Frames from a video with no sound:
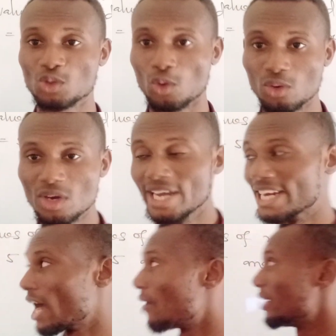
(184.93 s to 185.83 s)
So
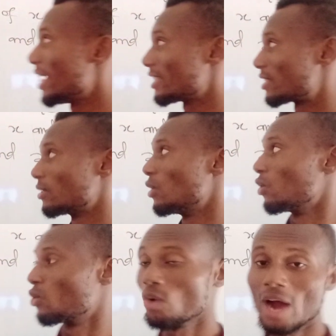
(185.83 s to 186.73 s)
now let's
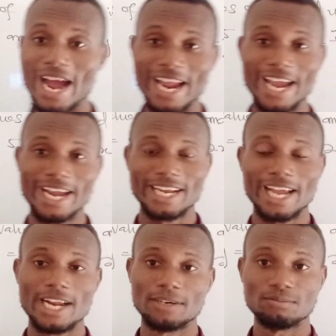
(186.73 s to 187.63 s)
go ahead
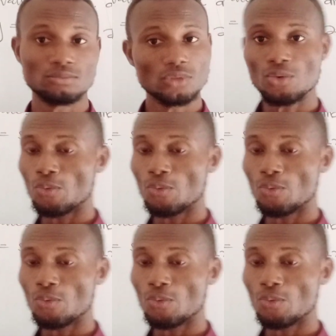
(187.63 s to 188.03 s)
and